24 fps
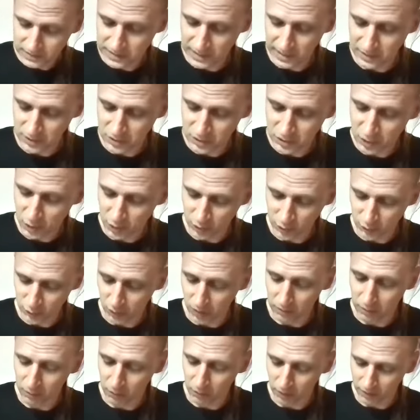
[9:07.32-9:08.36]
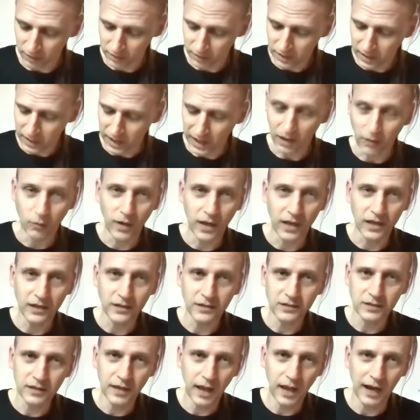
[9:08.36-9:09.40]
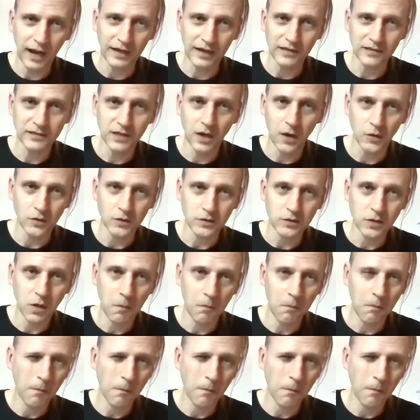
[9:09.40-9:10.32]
said Sir Grummore, and winked at his host.